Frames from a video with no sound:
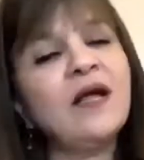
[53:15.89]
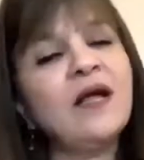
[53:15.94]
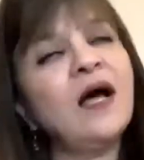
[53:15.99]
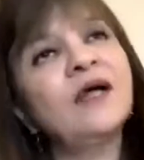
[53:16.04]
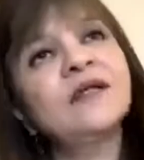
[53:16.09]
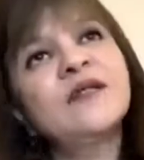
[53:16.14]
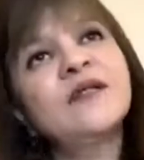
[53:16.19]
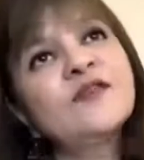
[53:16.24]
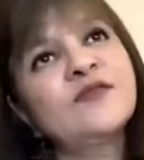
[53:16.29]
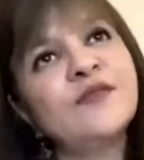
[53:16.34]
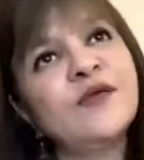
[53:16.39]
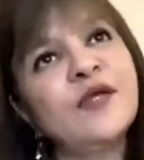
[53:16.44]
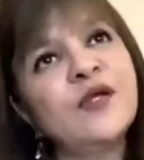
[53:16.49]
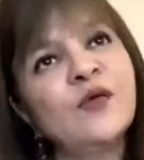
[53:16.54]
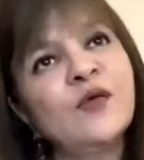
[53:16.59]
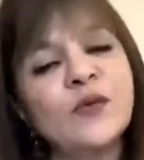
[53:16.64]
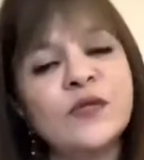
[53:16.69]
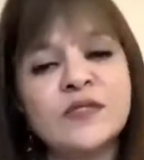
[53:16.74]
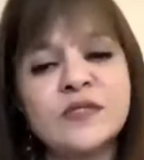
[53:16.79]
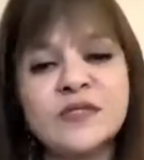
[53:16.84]
other
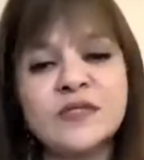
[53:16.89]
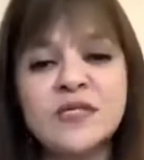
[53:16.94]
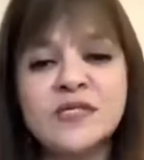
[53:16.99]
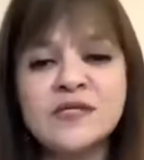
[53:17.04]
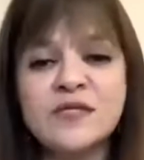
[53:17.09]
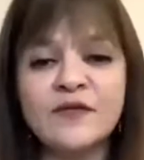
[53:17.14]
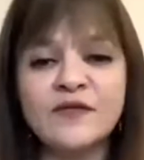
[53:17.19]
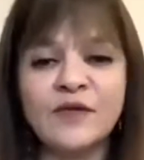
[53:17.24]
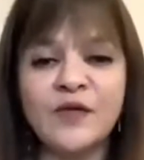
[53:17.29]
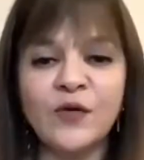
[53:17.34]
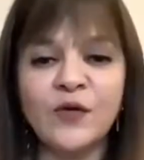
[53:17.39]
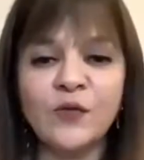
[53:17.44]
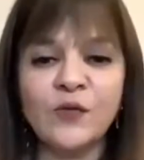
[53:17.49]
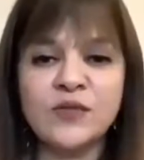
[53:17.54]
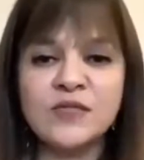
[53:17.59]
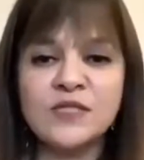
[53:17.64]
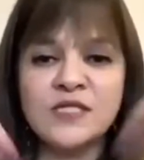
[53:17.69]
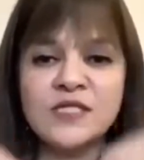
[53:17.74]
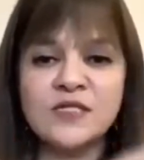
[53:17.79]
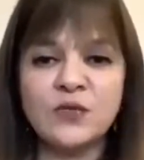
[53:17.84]
frequencies, the
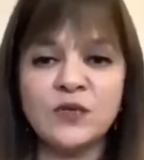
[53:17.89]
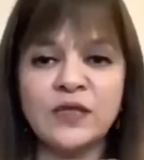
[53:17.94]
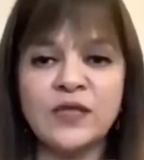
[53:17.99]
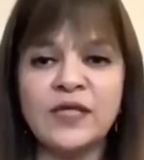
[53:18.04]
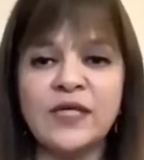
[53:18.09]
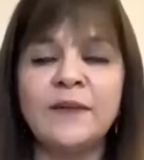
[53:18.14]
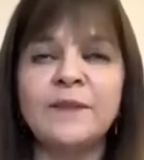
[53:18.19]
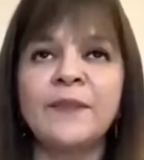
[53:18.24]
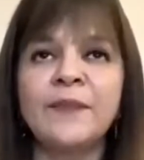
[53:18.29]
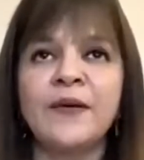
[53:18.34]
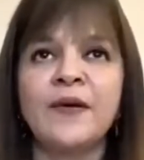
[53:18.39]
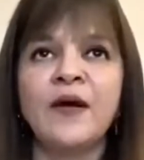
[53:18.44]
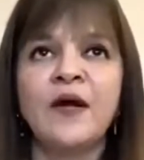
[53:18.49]
frequencies would keep,